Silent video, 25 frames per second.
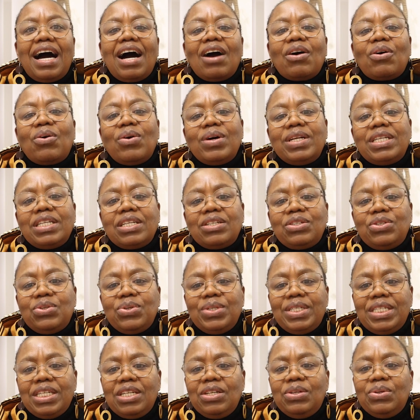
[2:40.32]
According
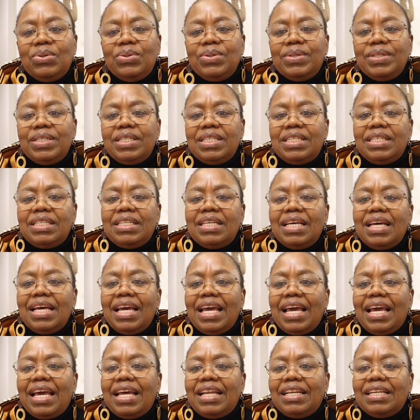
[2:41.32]
to Deleuze
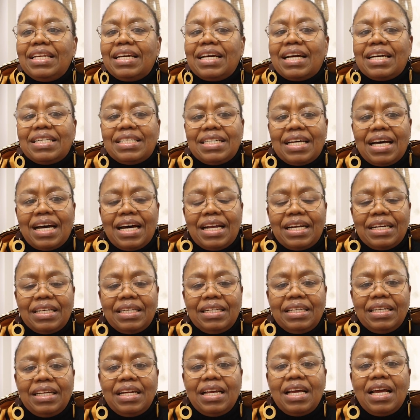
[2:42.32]
and
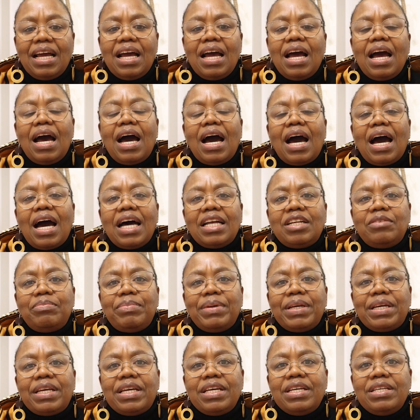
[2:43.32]
Guattari, art
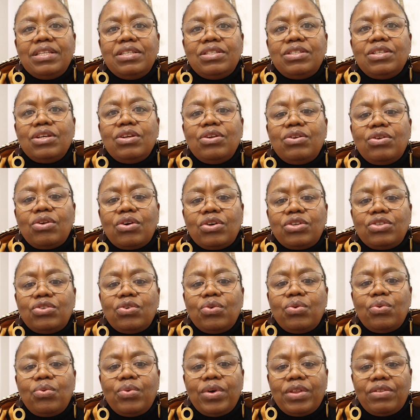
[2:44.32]
begins not
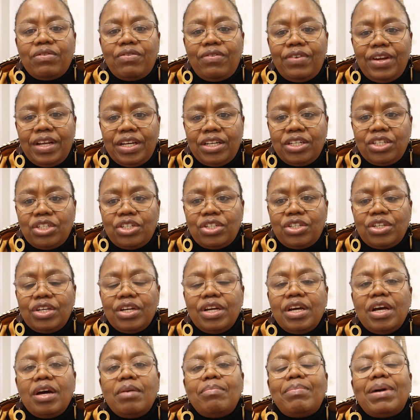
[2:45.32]
with flesh,
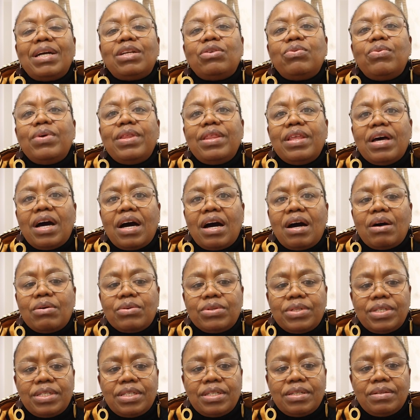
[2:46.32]
but with the
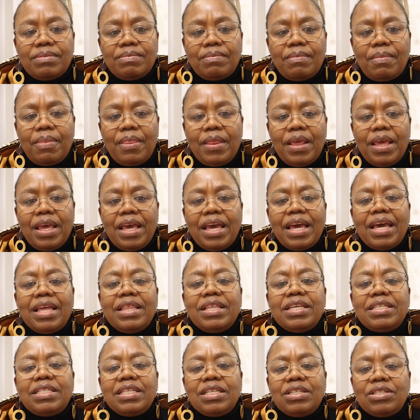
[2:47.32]
house.
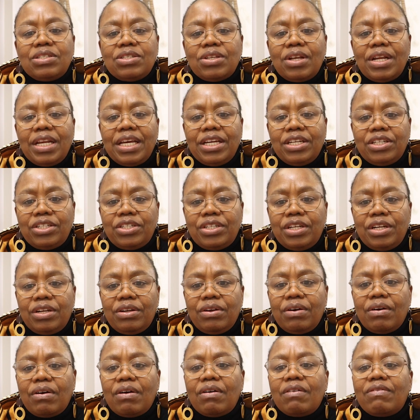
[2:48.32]
And this
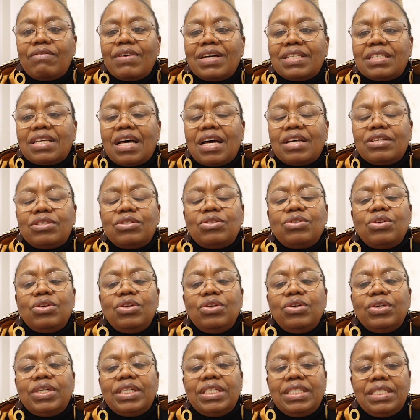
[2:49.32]
installation offers us to
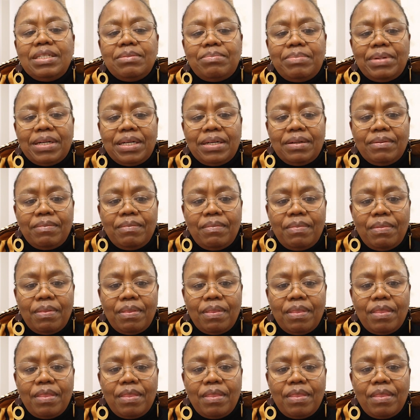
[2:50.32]
look deeper.